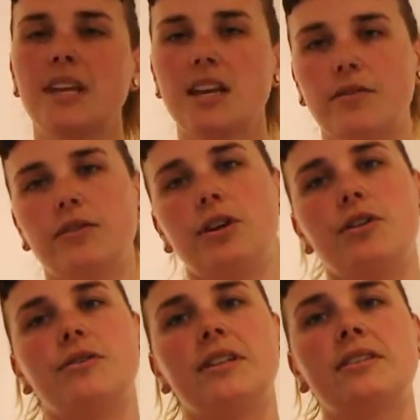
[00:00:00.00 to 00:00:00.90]
If you're
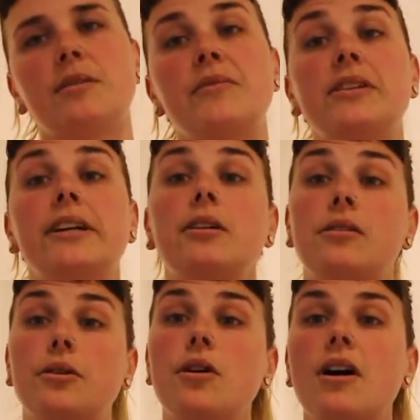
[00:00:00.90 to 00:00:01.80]
using something like a
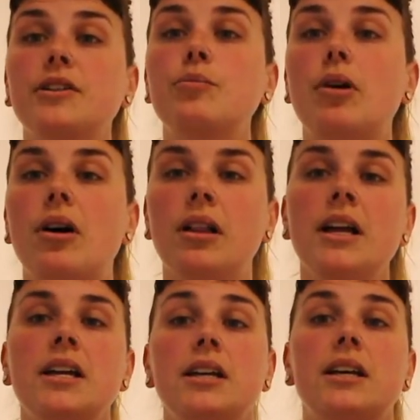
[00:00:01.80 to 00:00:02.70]
lacrosse ball,
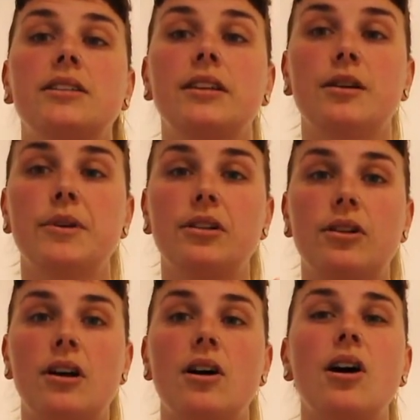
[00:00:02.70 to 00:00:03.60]
it's going to be a
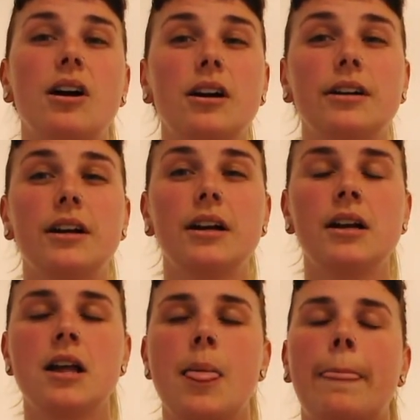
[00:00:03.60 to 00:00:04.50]
lot harder.